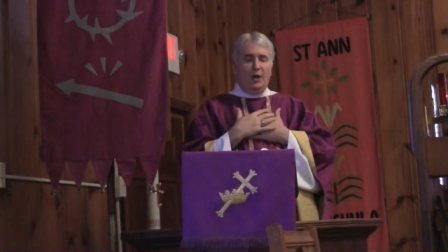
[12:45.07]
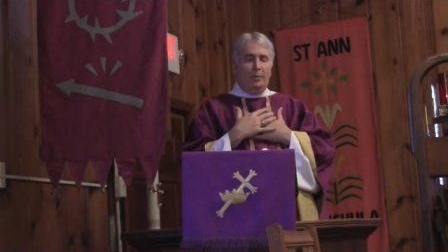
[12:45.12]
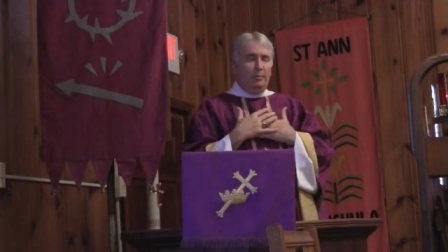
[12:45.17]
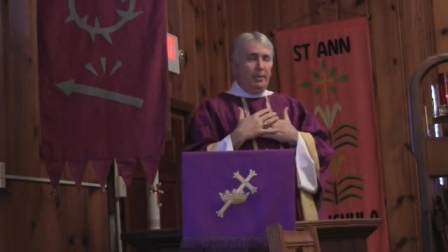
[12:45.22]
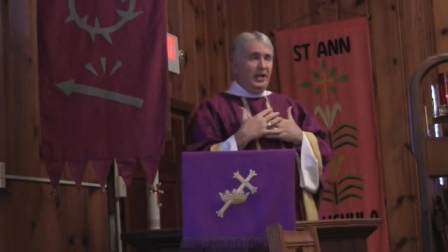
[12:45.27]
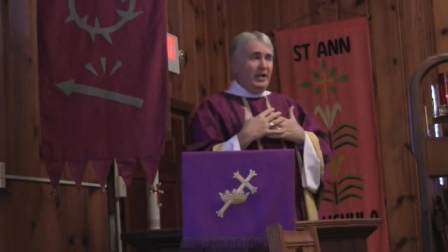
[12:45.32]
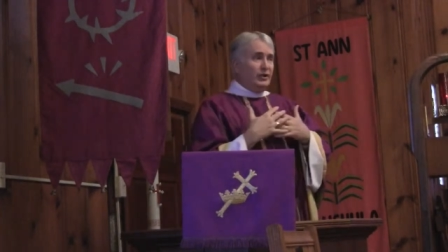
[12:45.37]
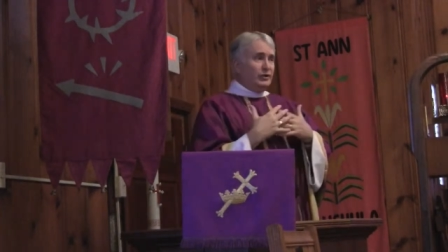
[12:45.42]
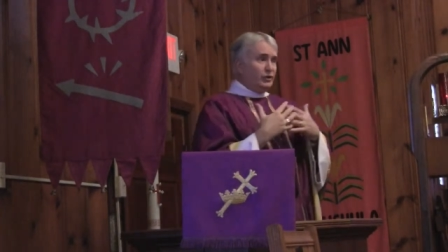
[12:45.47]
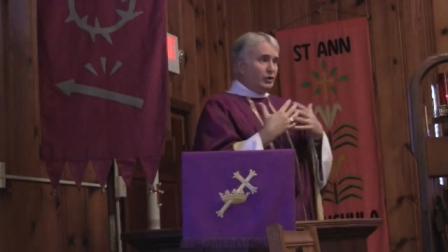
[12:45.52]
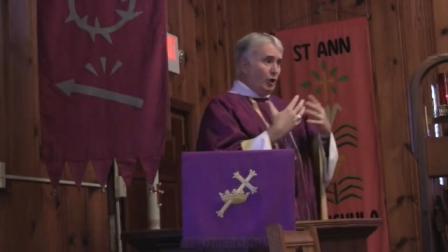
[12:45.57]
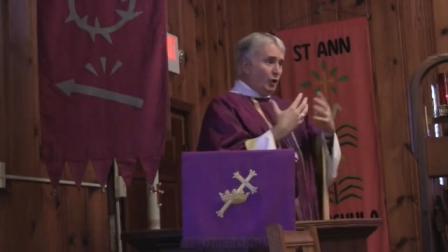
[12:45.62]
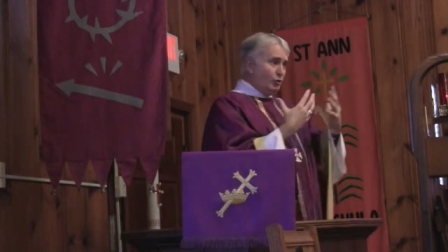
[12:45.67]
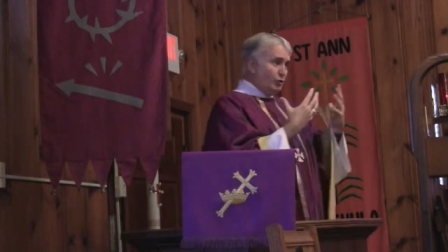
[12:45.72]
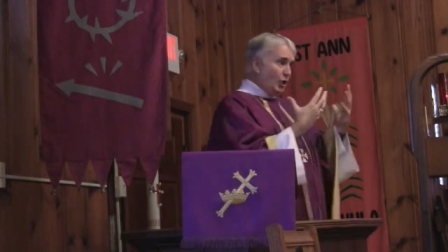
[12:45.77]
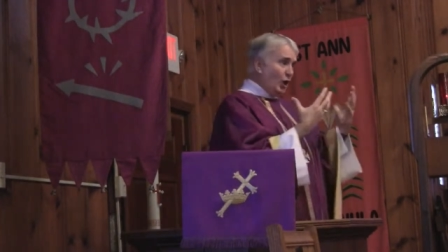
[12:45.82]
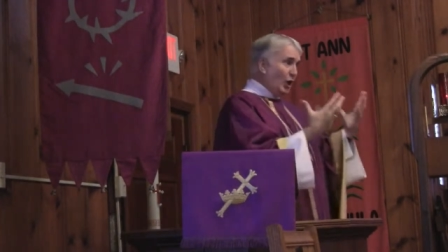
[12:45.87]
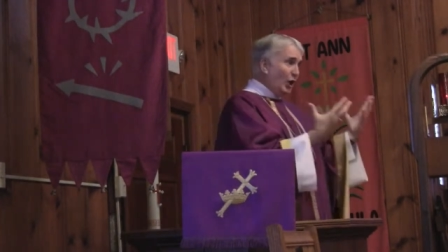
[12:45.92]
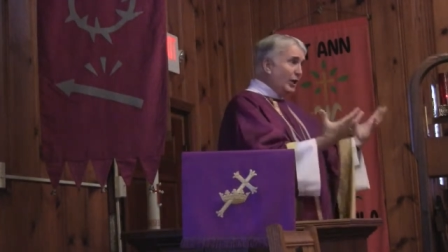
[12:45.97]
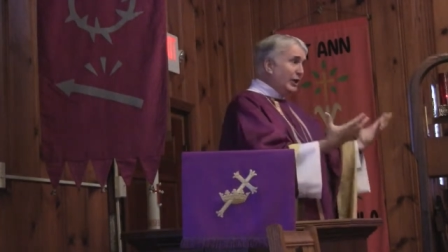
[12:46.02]
But in so
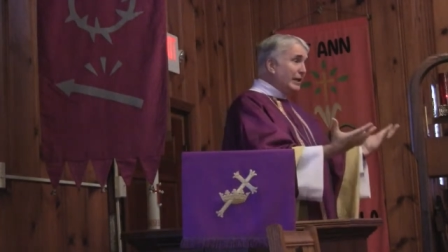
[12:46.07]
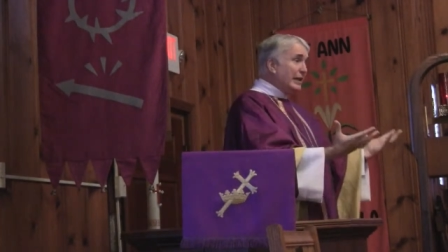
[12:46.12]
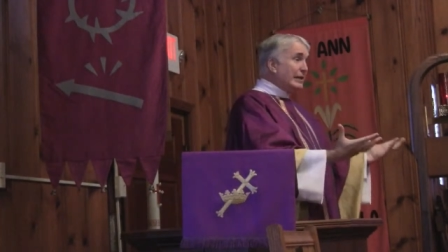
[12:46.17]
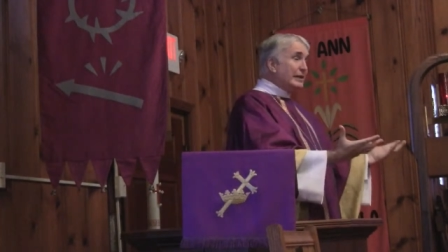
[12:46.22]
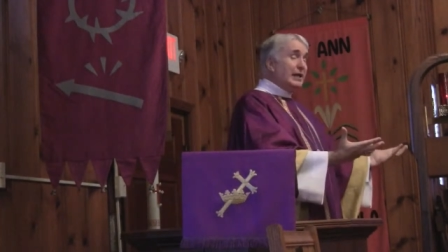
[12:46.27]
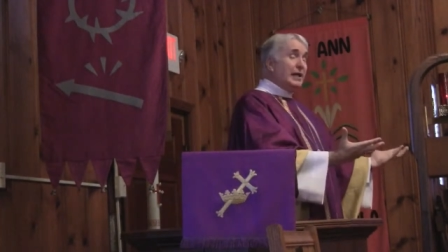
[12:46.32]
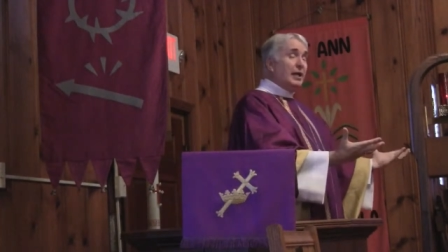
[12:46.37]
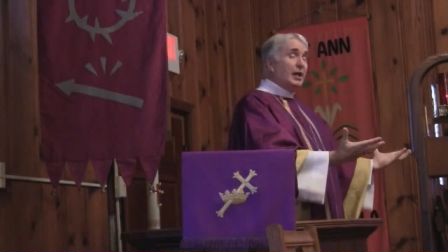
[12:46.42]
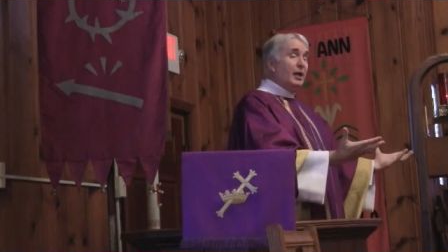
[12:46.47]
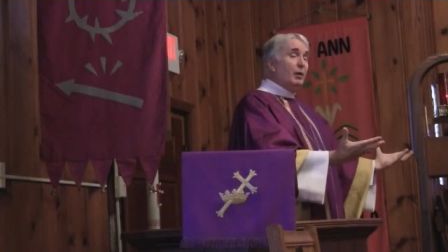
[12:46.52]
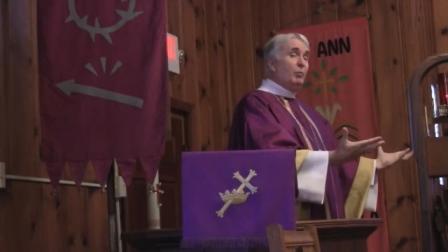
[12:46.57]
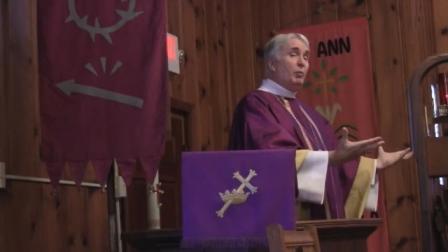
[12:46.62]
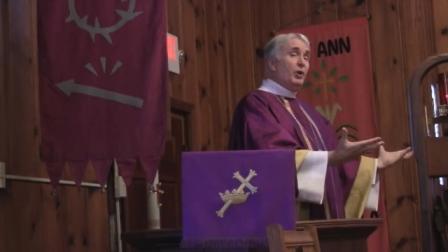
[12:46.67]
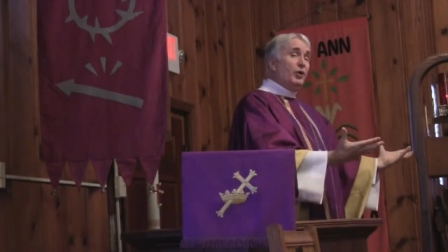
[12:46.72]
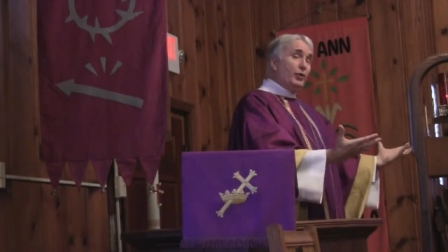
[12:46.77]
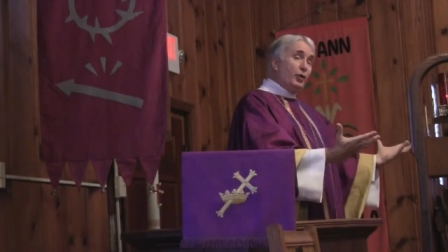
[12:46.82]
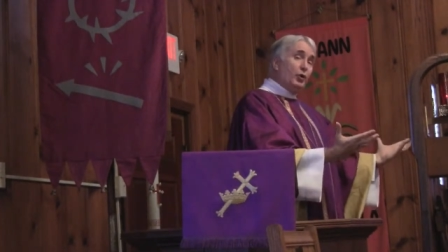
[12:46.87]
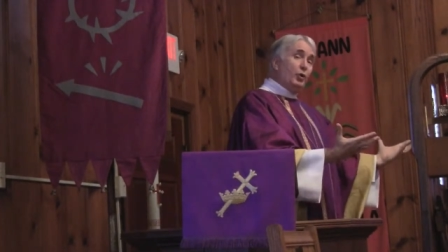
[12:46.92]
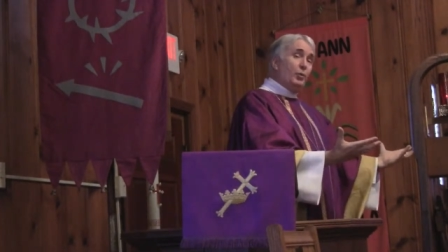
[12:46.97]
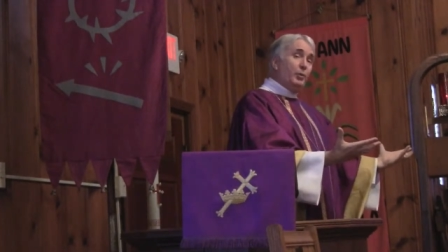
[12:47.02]
turning to Him
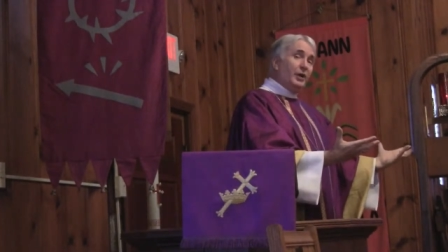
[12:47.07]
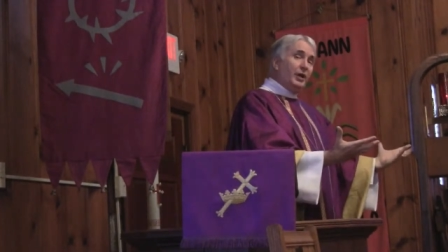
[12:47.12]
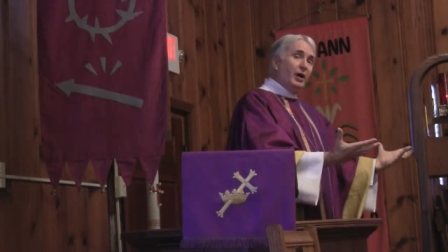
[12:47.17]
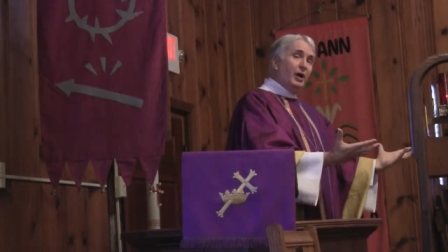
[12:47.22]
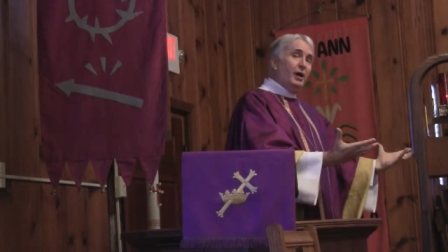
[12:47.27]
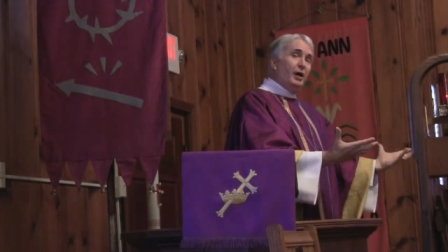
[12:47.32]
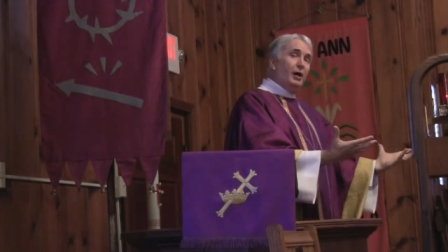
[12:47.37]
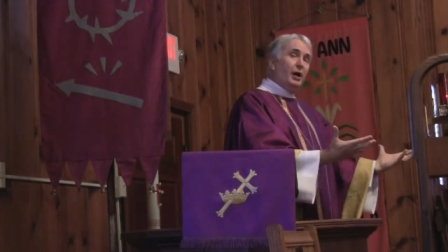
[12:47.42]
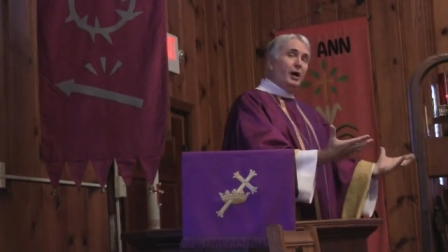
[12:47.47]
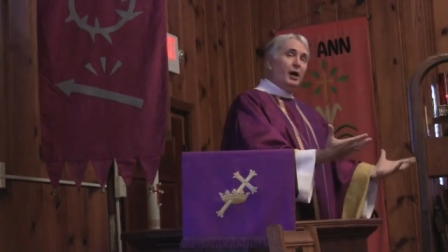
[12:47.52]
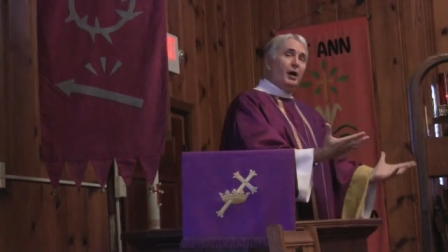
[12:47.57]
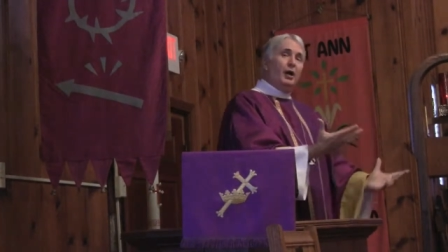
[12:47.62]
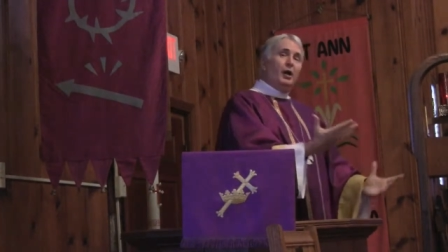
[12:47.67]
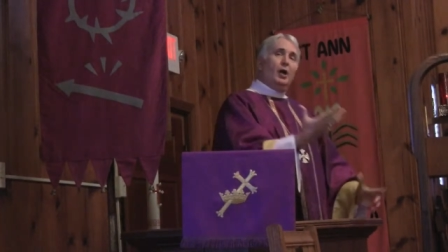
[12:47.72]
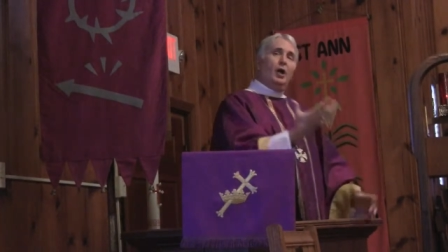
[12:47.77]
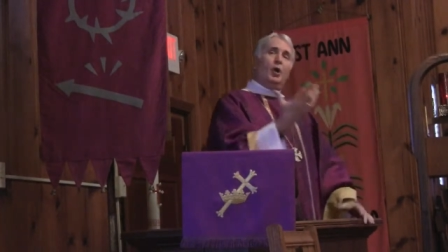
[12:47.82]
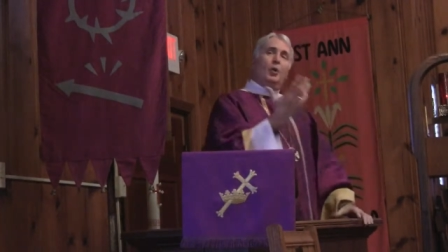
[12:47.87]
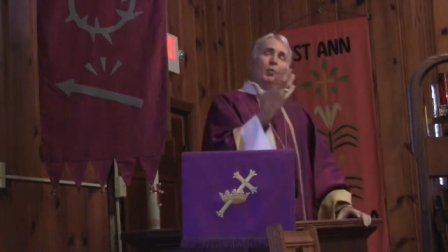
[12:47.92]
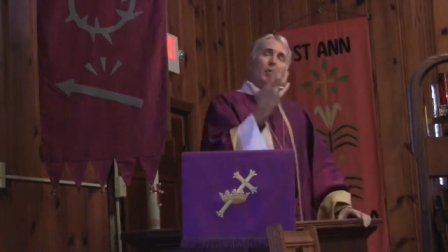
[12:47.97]
with who we are,